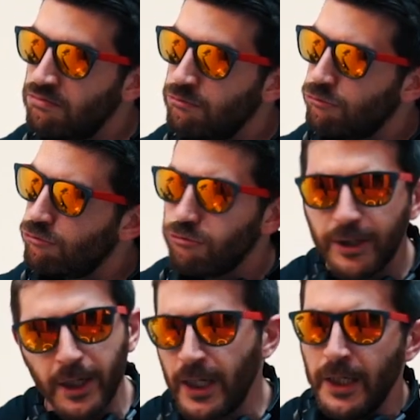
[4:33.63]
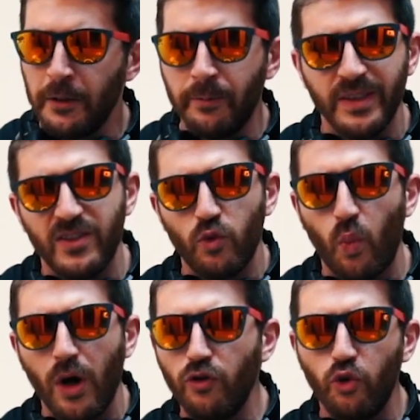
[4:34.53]
Damn, it's
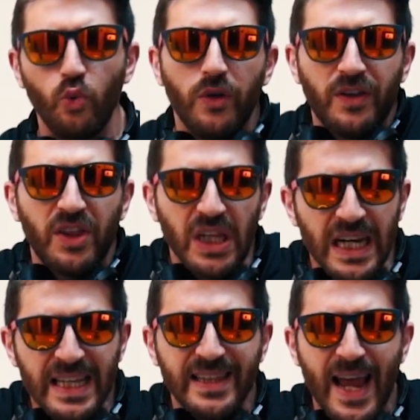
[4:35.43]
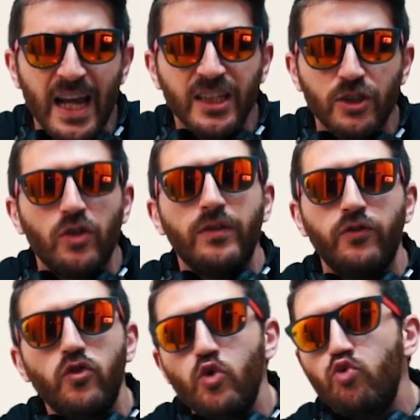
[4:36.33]
1, 2, 3 days
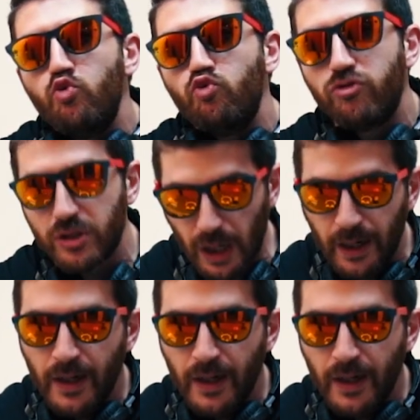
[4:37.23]
of use.